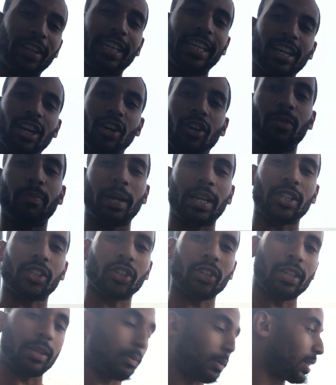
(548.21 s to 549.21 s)
video, make
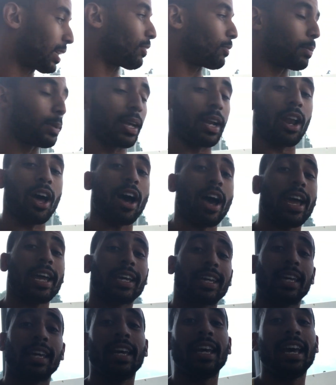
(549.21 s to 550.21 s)
sure you give me a
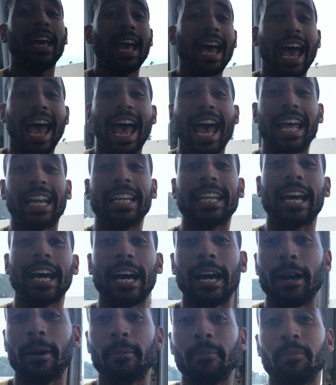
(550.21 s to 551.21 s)
like and
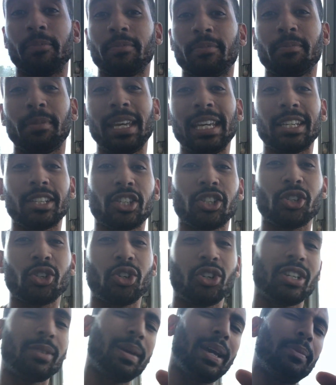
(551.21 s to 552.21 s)
um, make
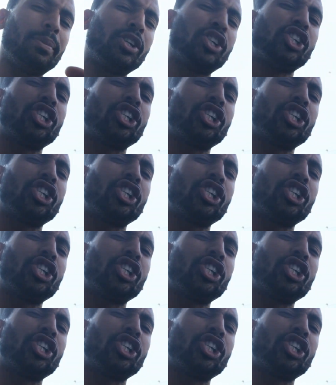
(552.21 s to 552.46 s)
sure you maybe